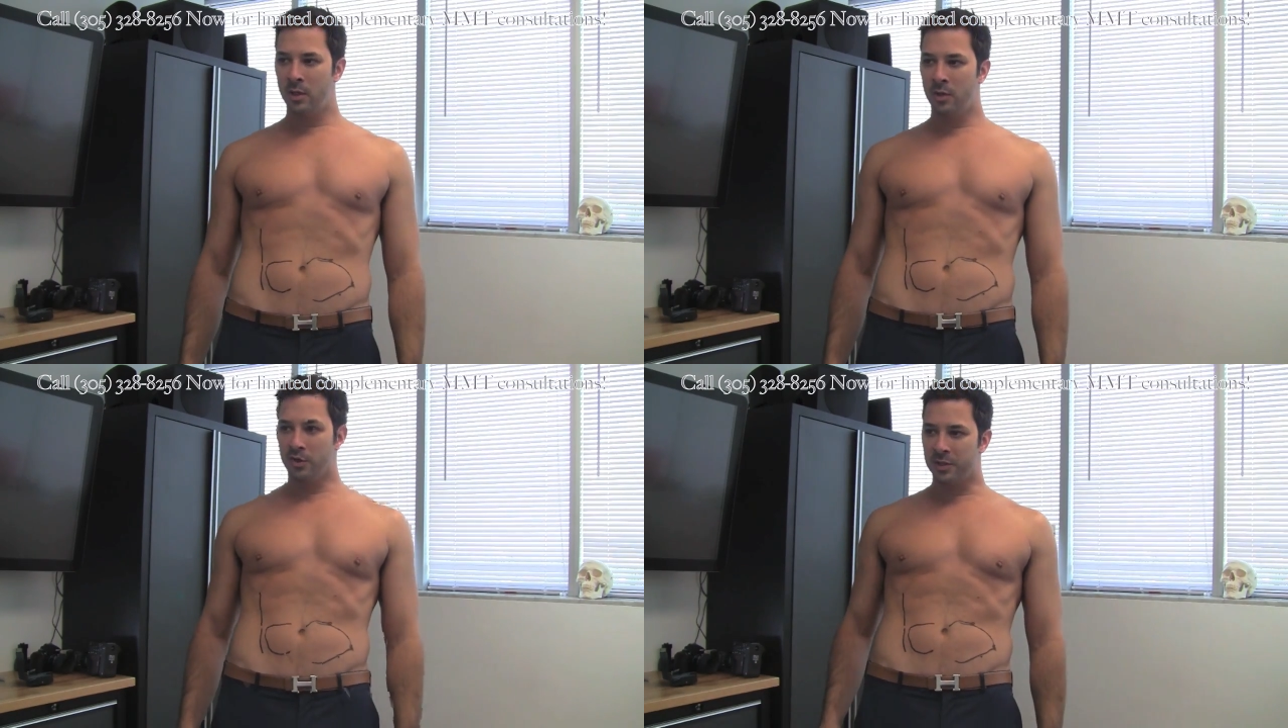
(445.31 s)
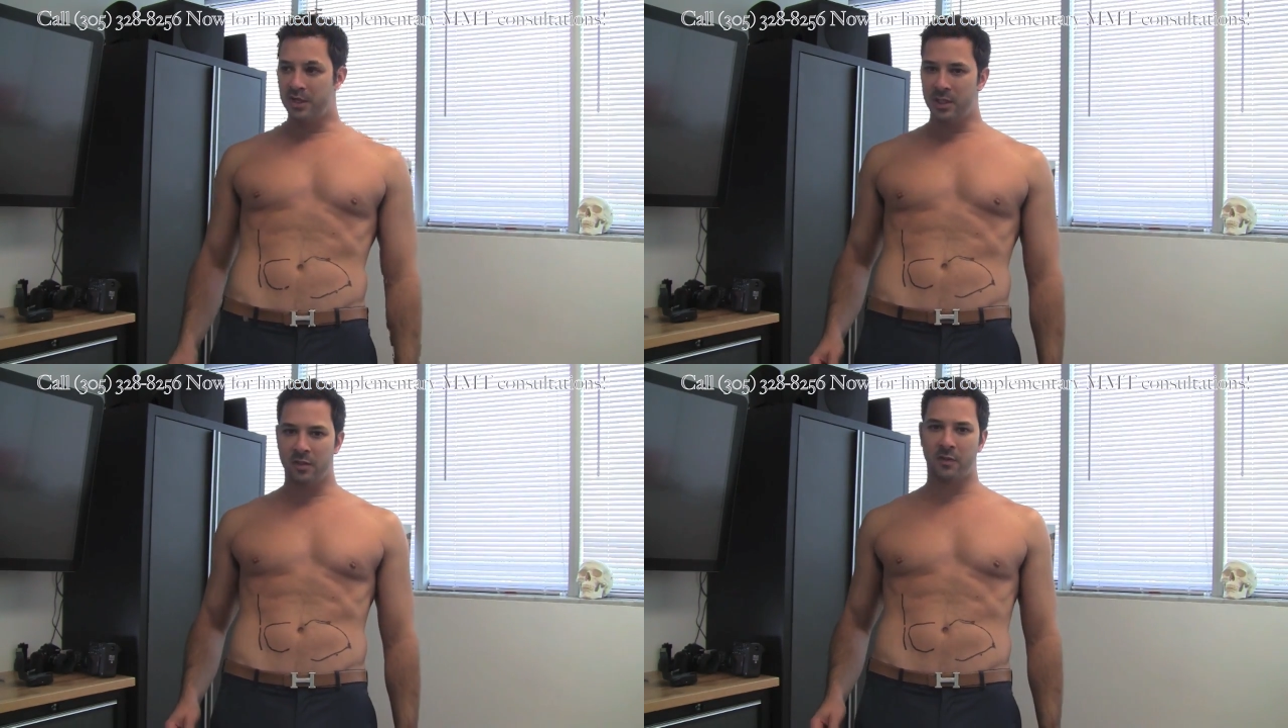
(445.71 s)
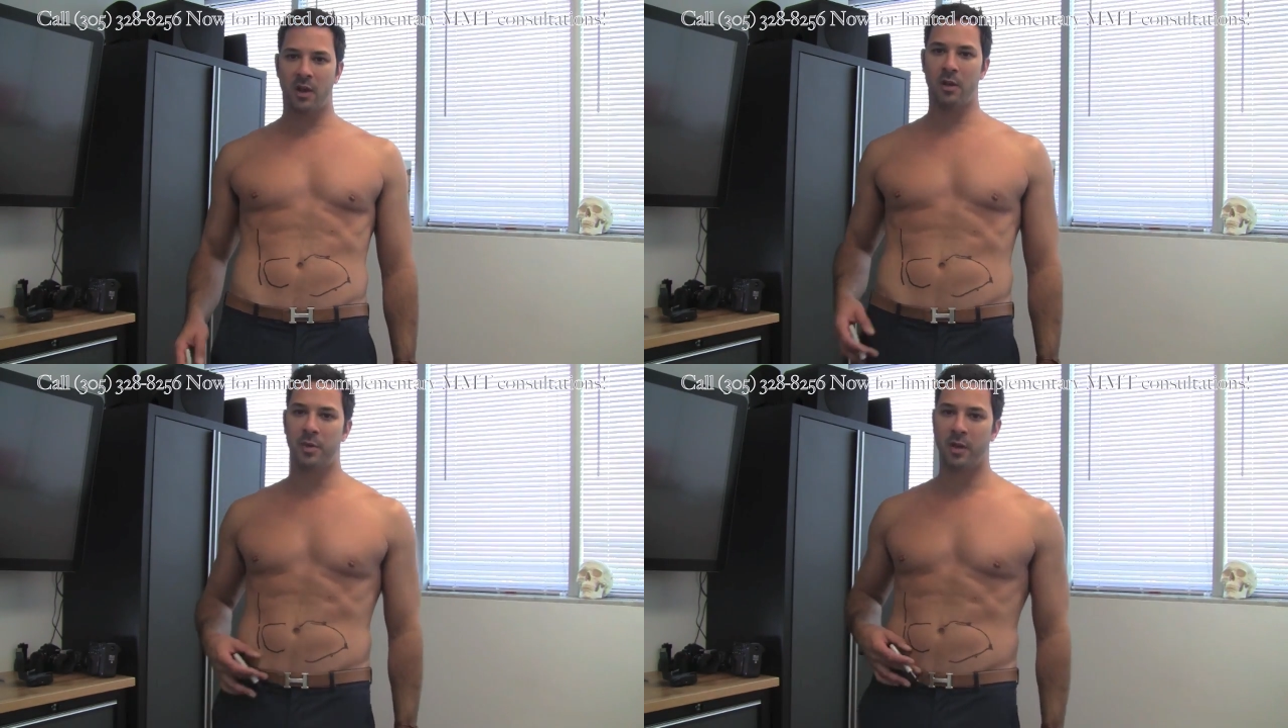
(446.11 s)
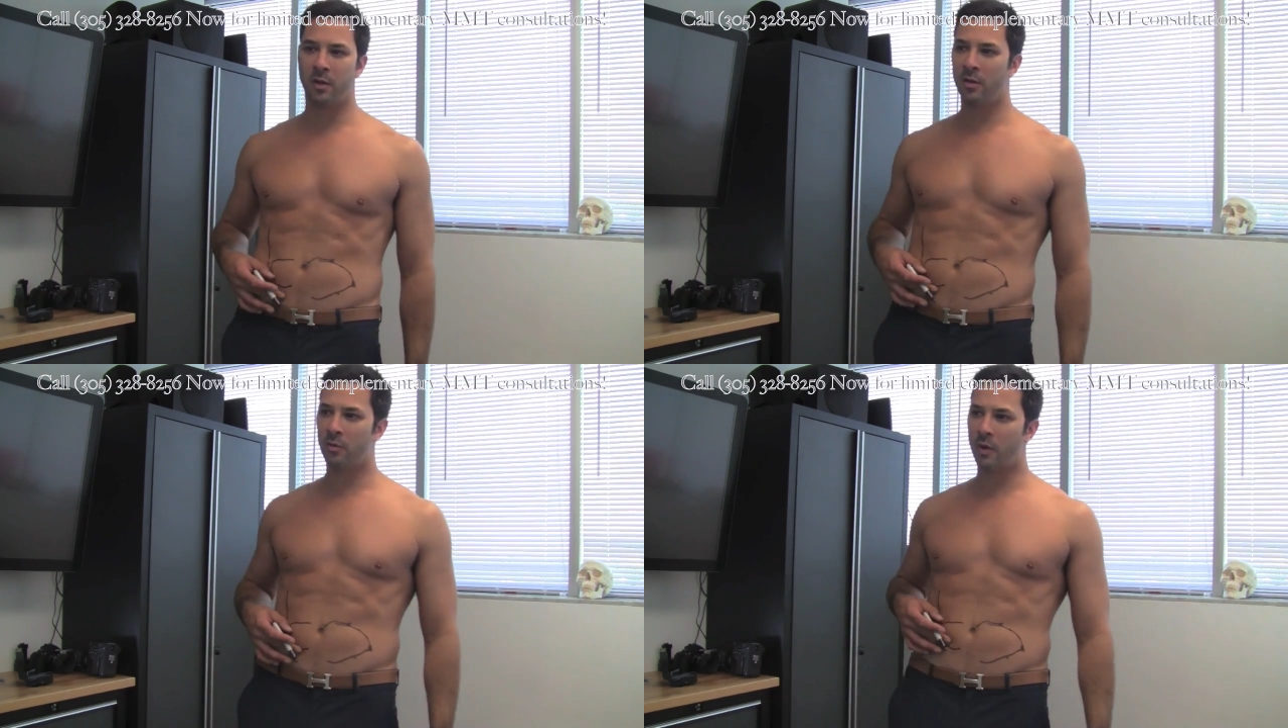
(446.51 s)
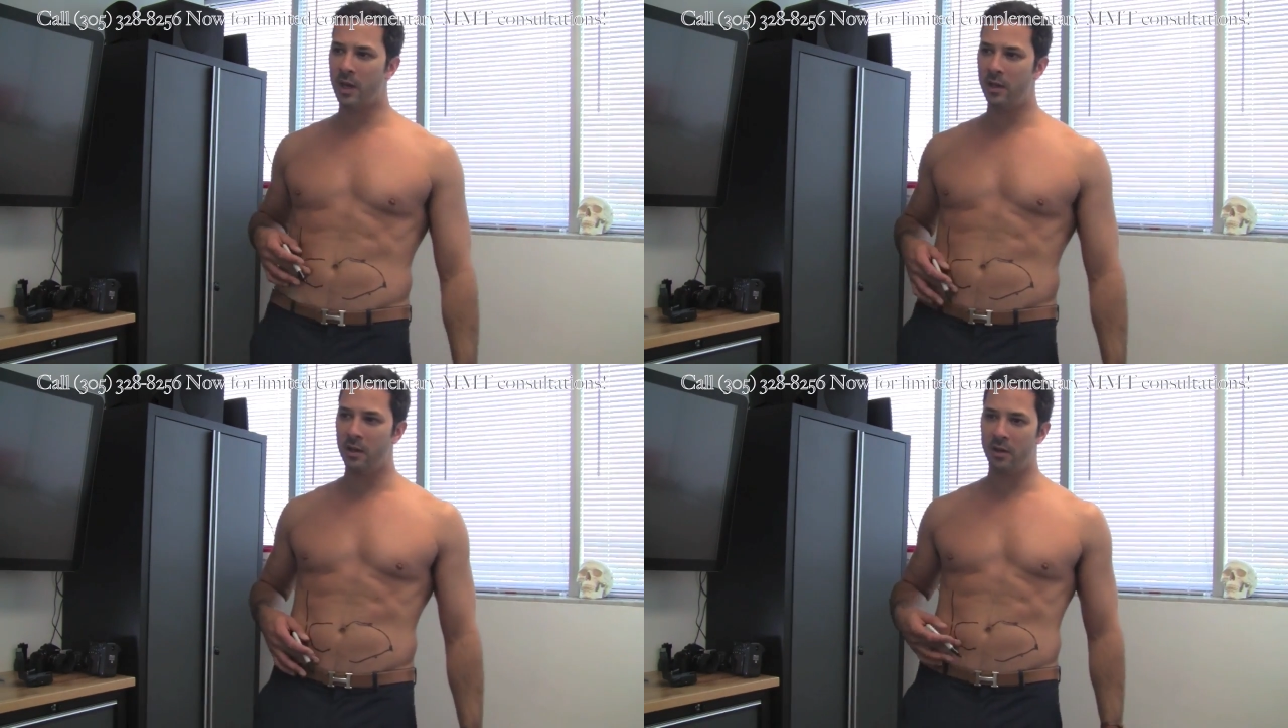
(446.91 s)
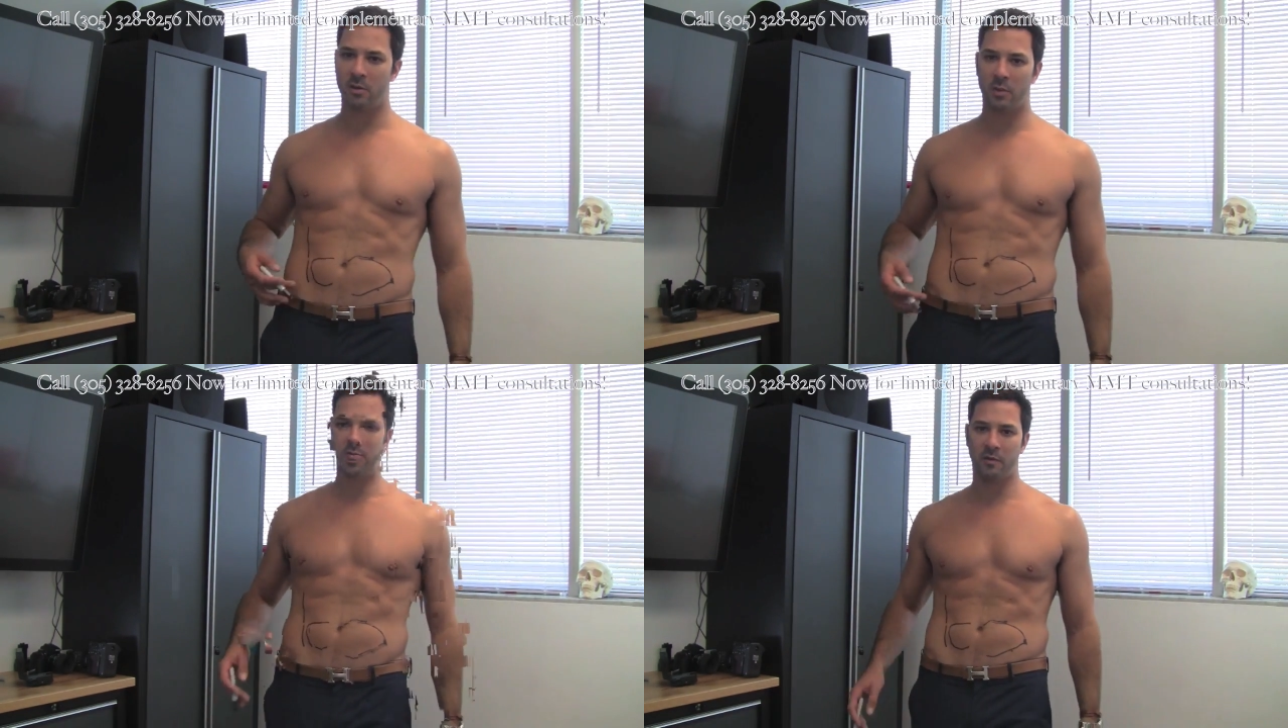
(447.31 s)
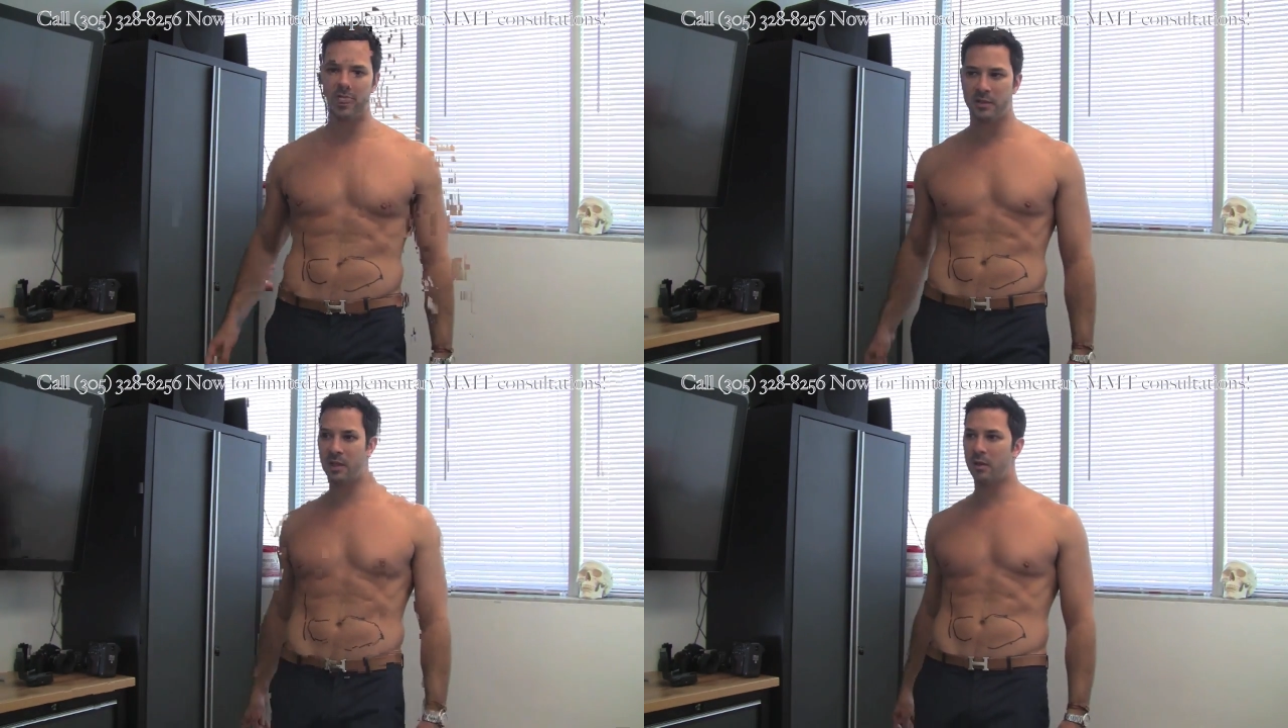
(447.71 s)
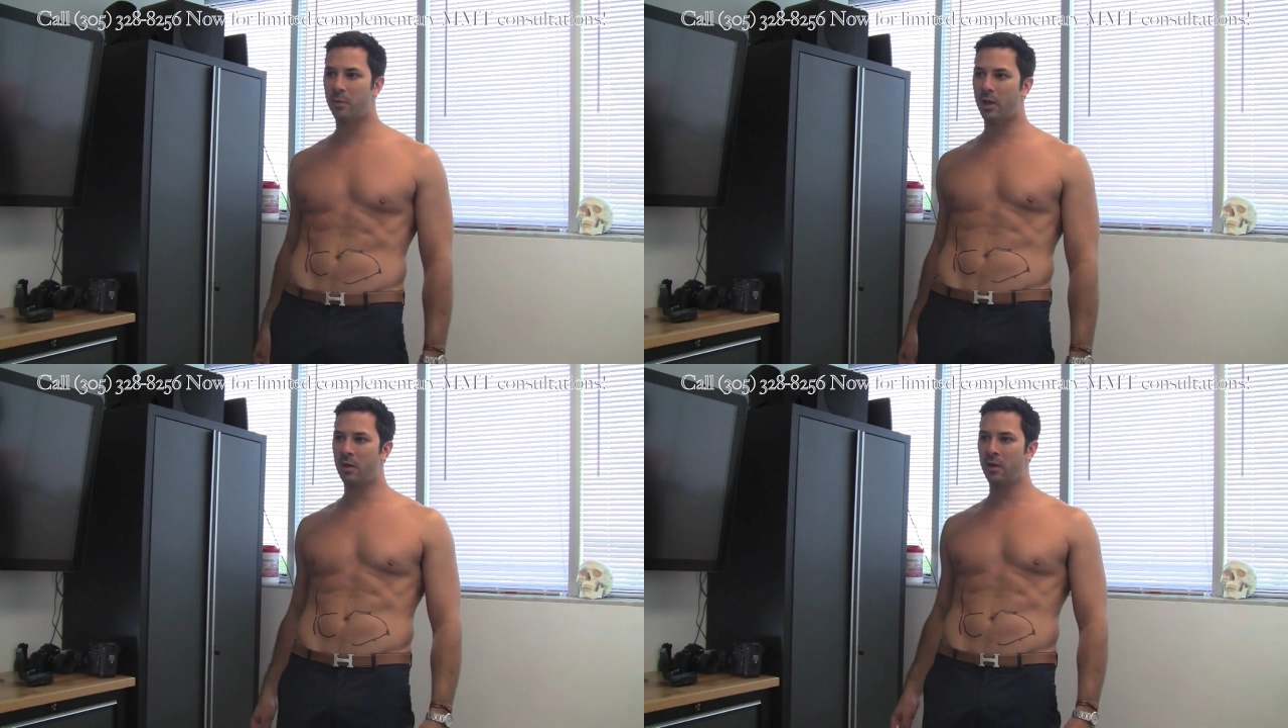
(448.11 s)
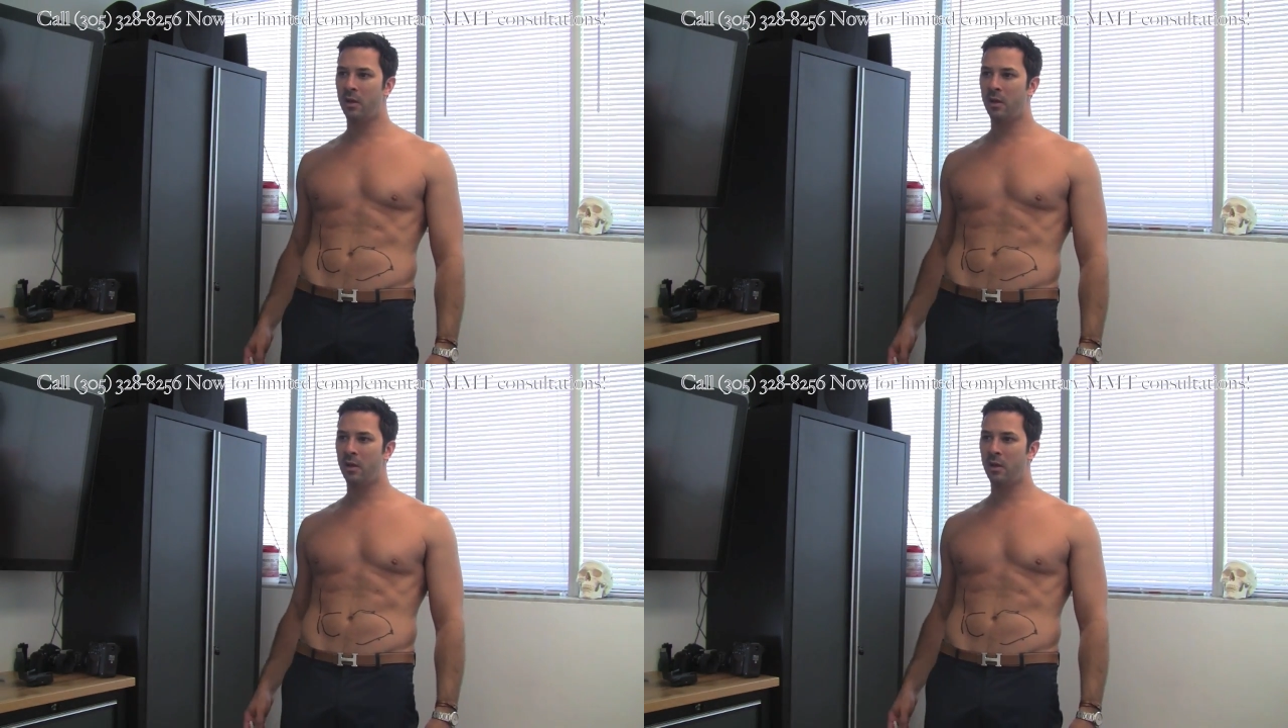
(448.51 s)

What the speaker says: you'll see developing right here, maybe if I stand back,